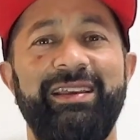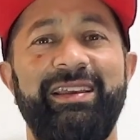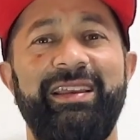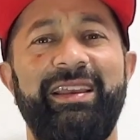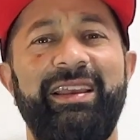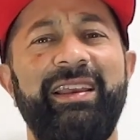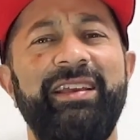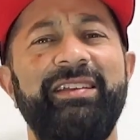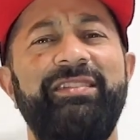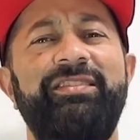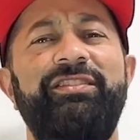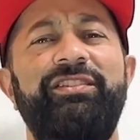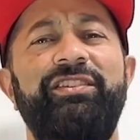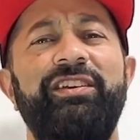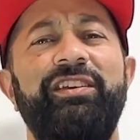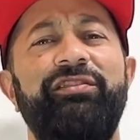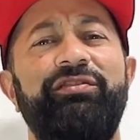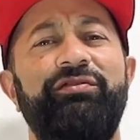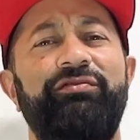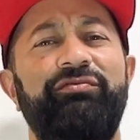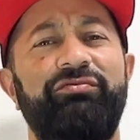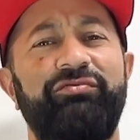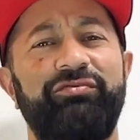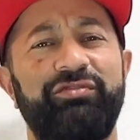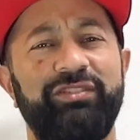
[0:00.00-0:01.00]
It's
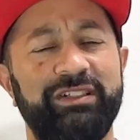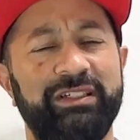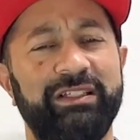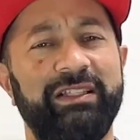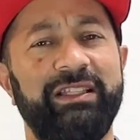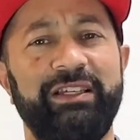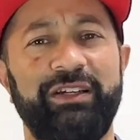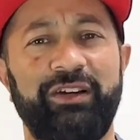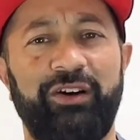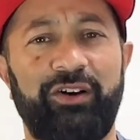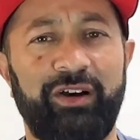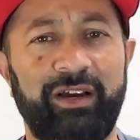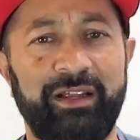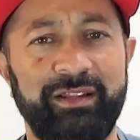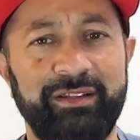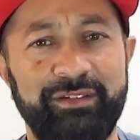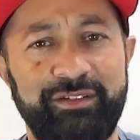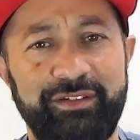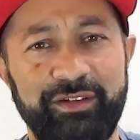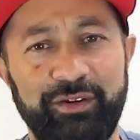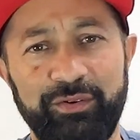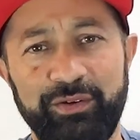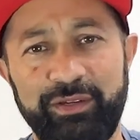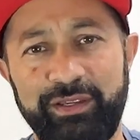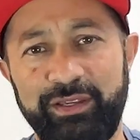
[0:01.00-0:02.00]
just really hot in
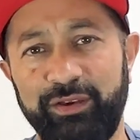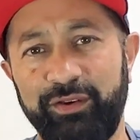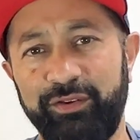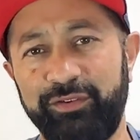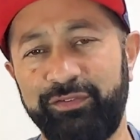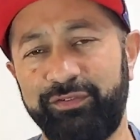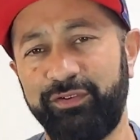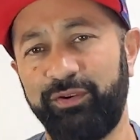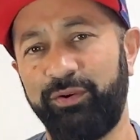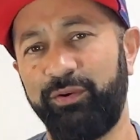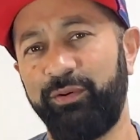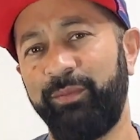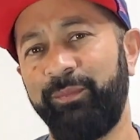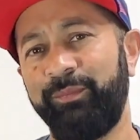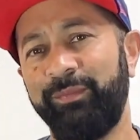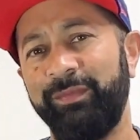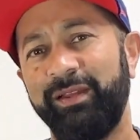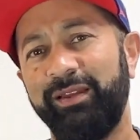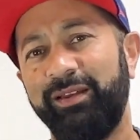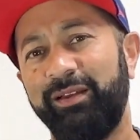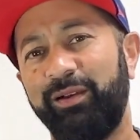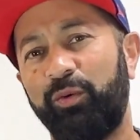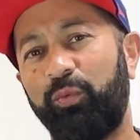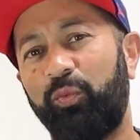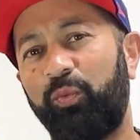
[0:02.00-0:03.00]
Tokyo. So
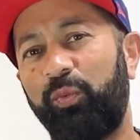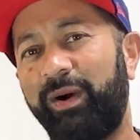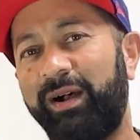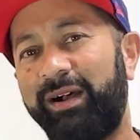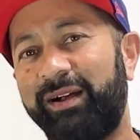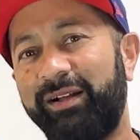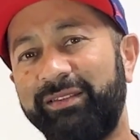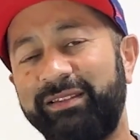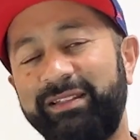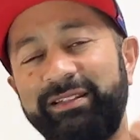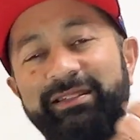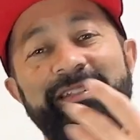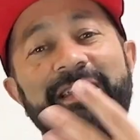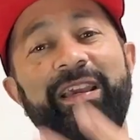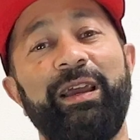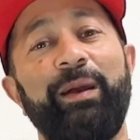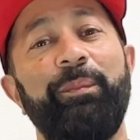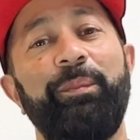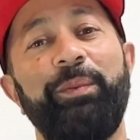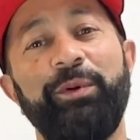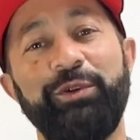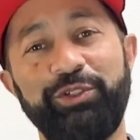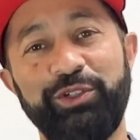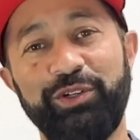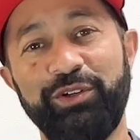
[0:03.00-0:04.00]
while the
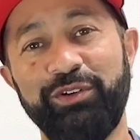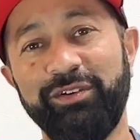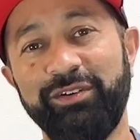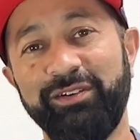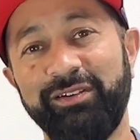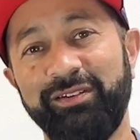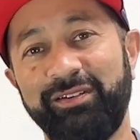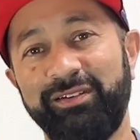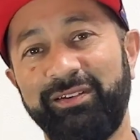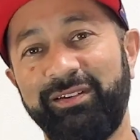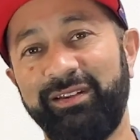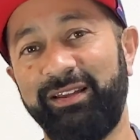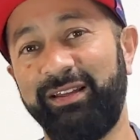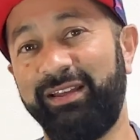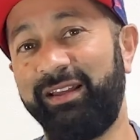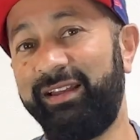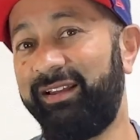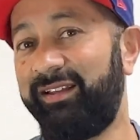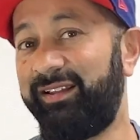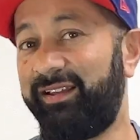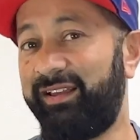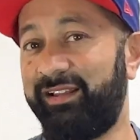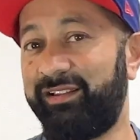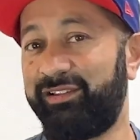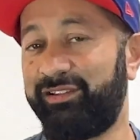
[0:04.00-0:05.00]
temperature,
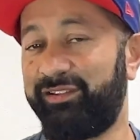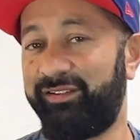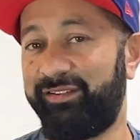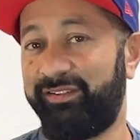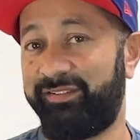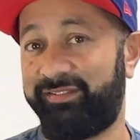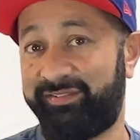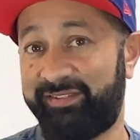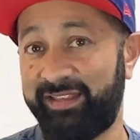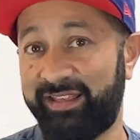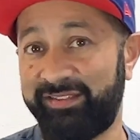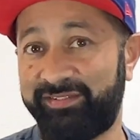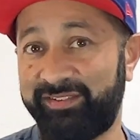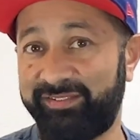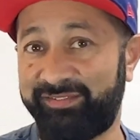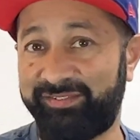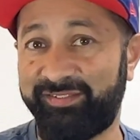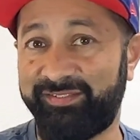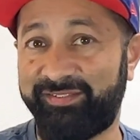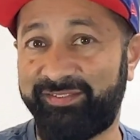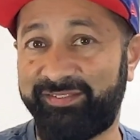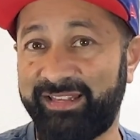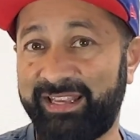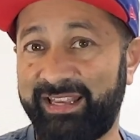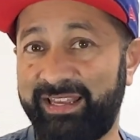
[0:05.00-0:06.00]
it says it's the
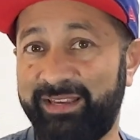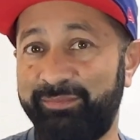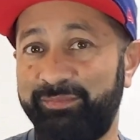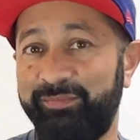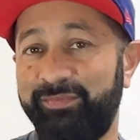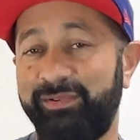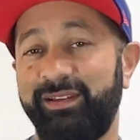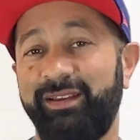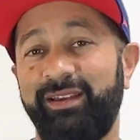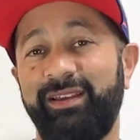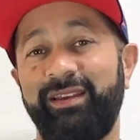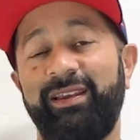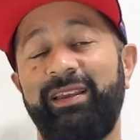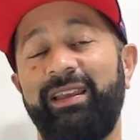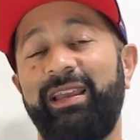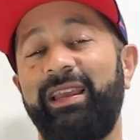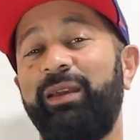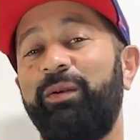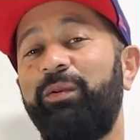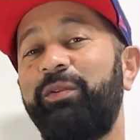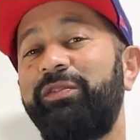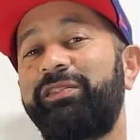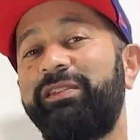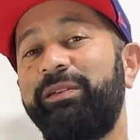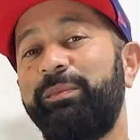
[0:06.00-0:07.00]
same,
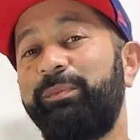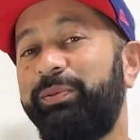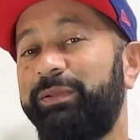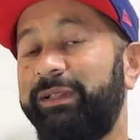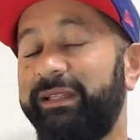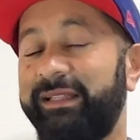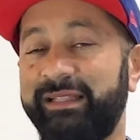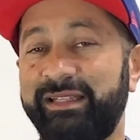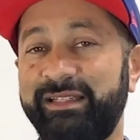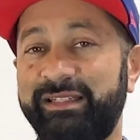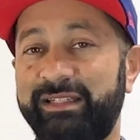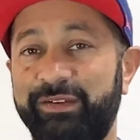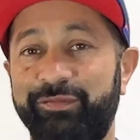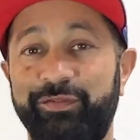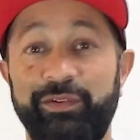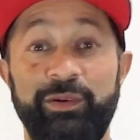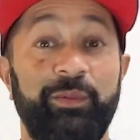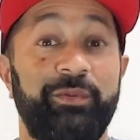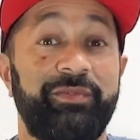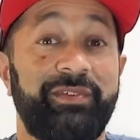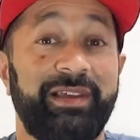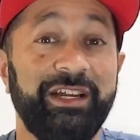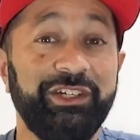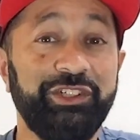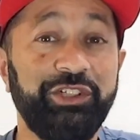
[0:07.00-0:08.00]
it was completely different. It
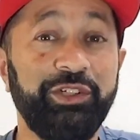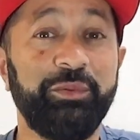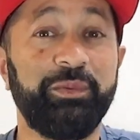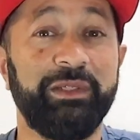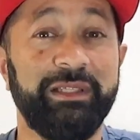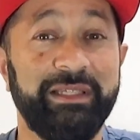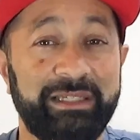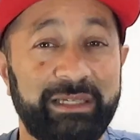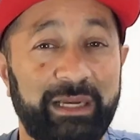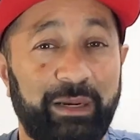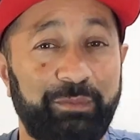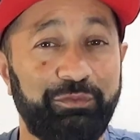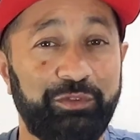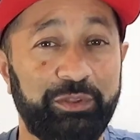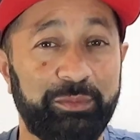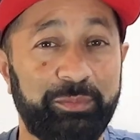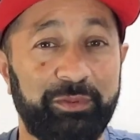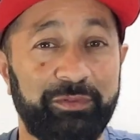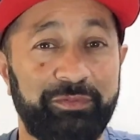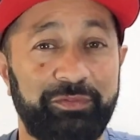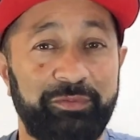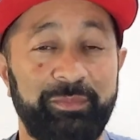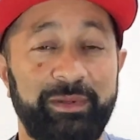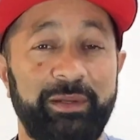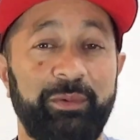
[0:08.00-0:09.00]
was actually really
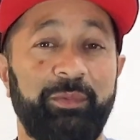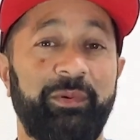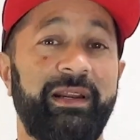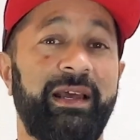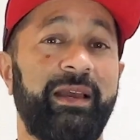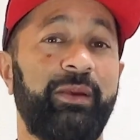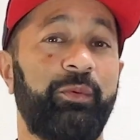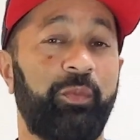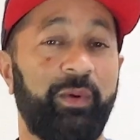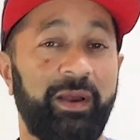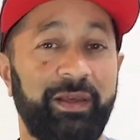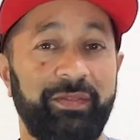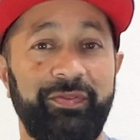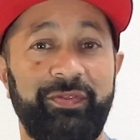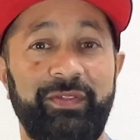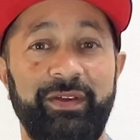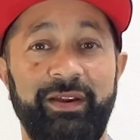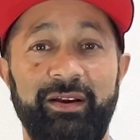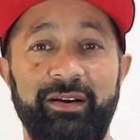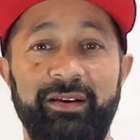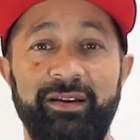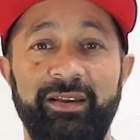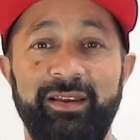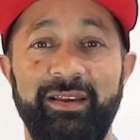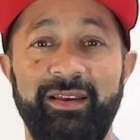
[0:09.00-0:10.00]
comfortable for me when I went
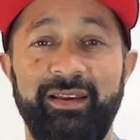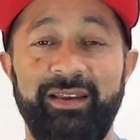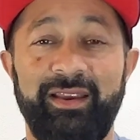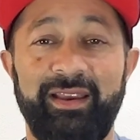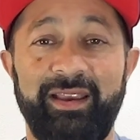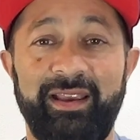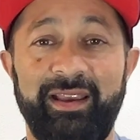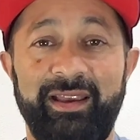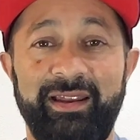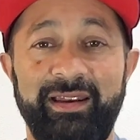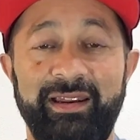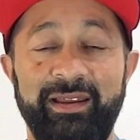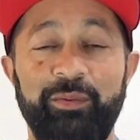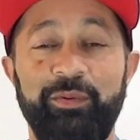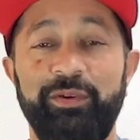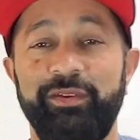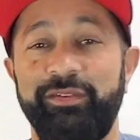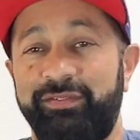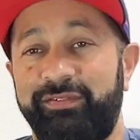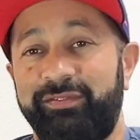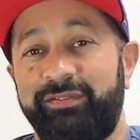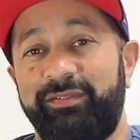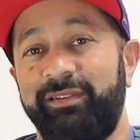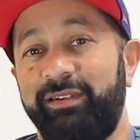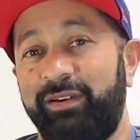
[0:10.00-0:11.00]
there. And it
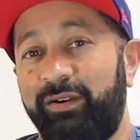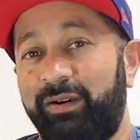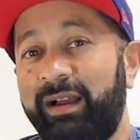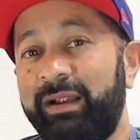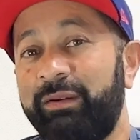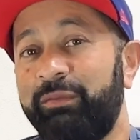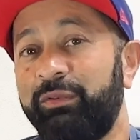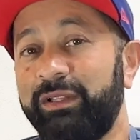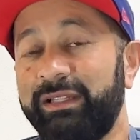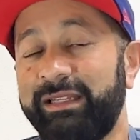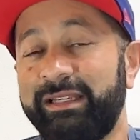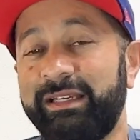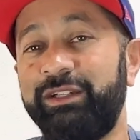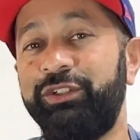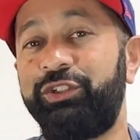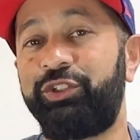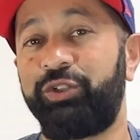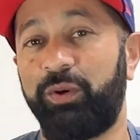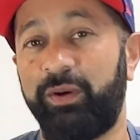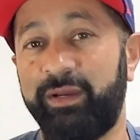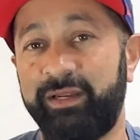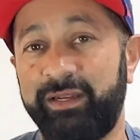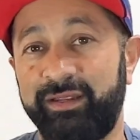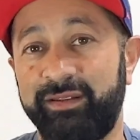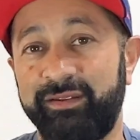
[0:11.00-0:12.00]
was, you know, I really
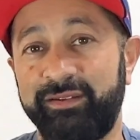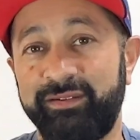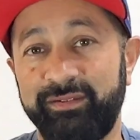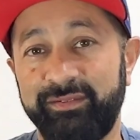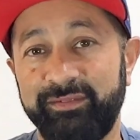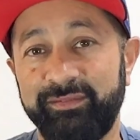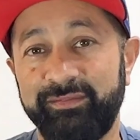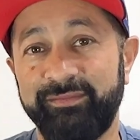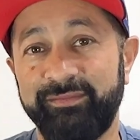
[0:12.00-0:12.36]
enjoyed it.